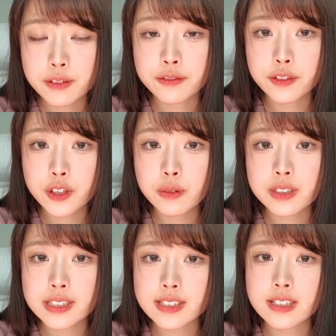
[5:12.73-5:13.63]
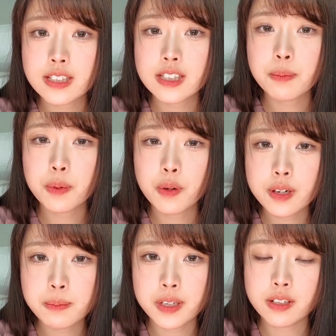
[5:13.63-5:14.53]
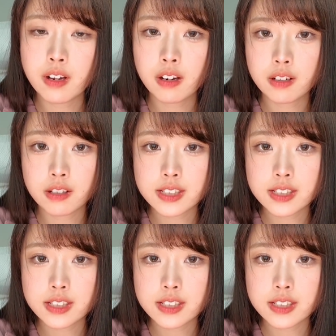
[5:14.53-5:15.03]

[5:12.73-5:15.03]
we feel this disappointment on